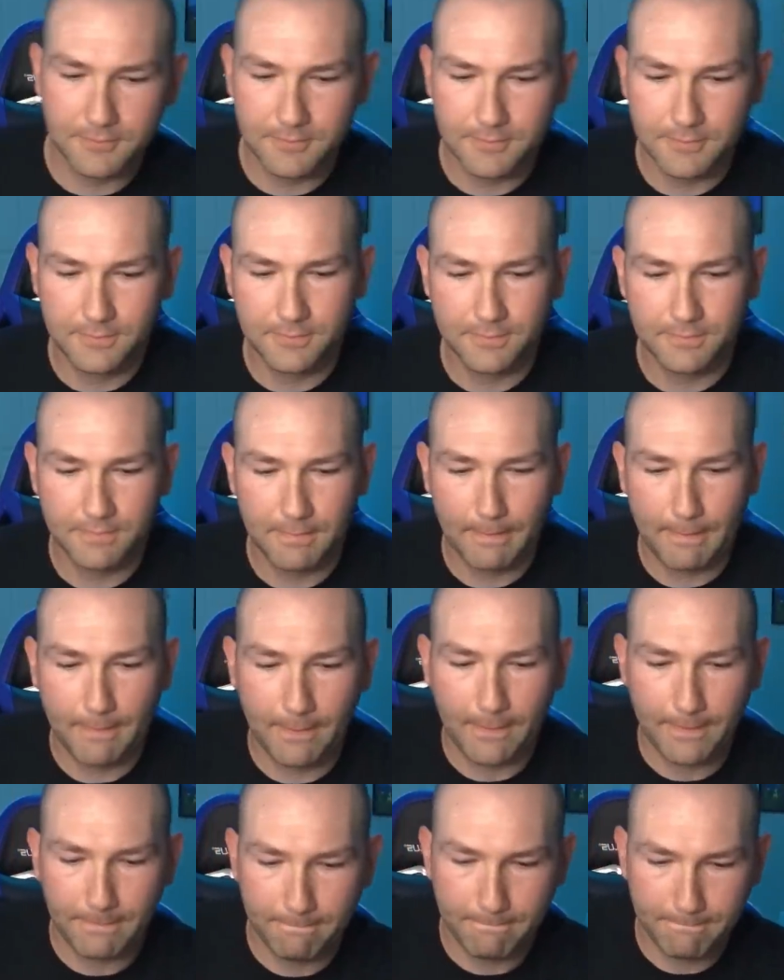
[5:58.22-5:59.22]

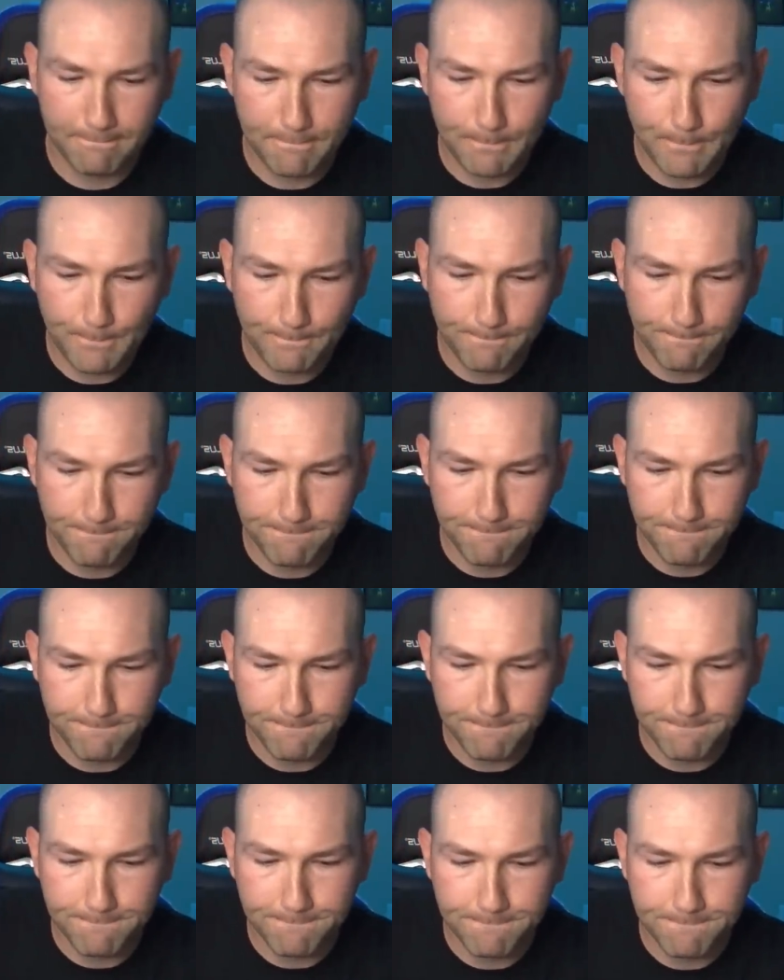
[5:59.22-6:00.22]

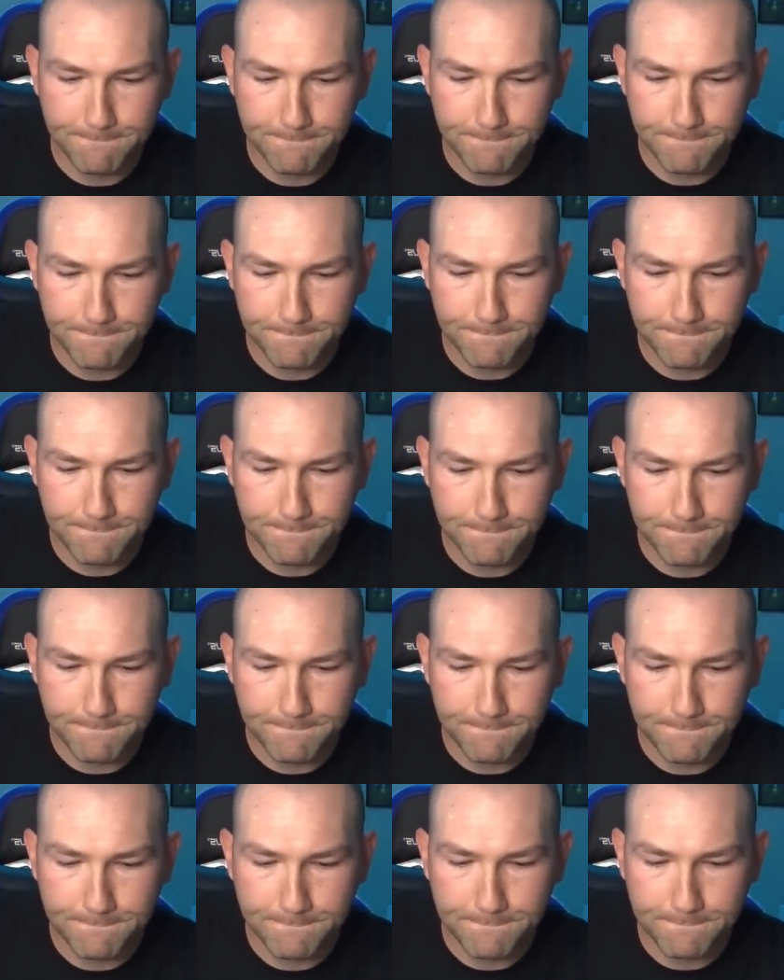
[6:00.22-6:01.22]

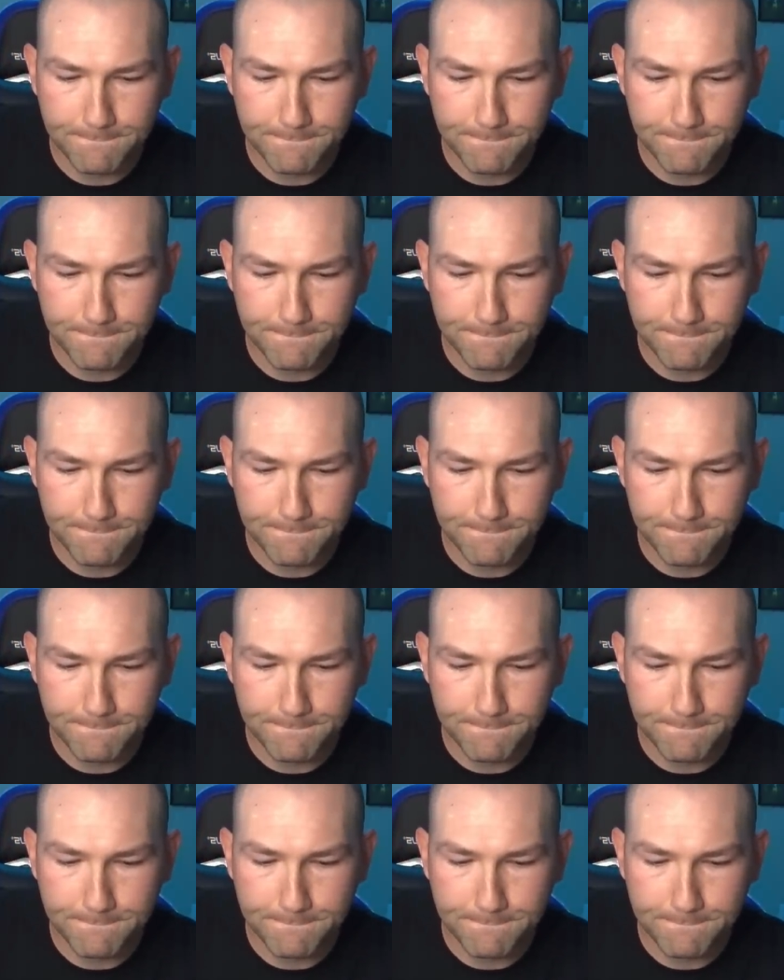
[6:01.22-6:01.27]
(no one is talking)